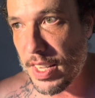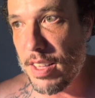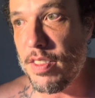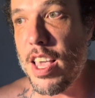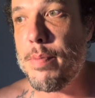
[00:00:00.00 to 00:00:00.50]

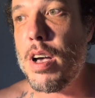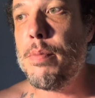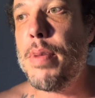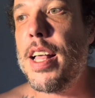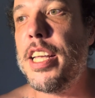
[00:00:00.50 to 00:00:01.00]
Their
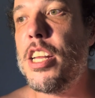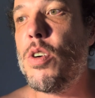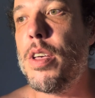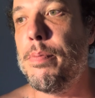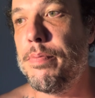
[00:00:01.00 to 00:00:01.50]
mum barely knew
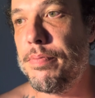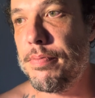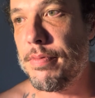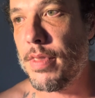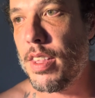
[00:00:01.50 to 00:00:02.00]
him.
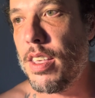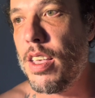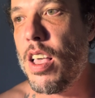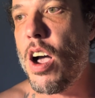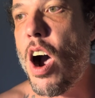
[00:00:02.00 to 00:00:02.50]

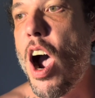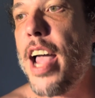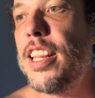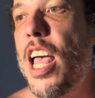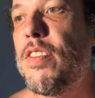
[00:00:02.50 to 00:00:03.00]

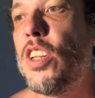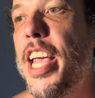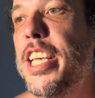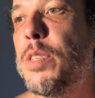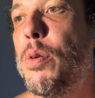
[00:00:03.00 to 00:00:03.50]
High-level
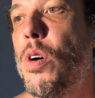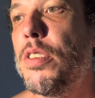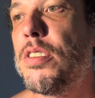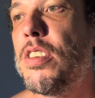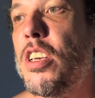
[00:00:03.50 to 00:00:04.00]

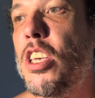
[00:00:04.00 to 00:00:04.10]
esports,